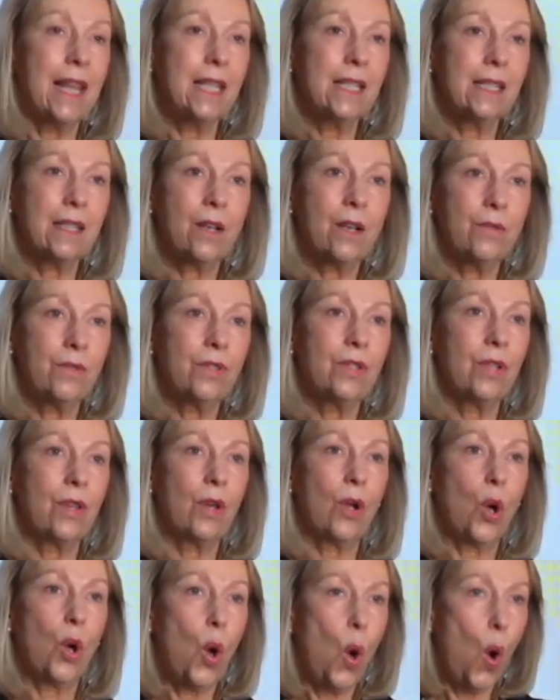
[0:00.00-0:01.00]
This goes to
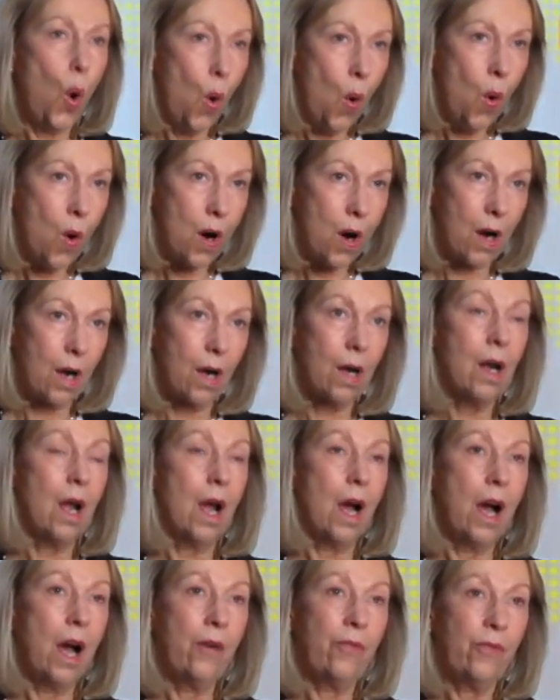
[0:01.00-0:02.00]
the core
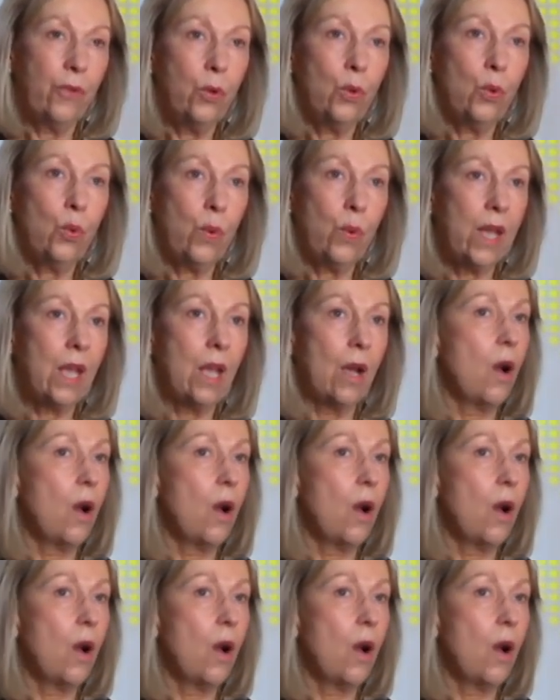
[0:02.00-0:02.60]
of who we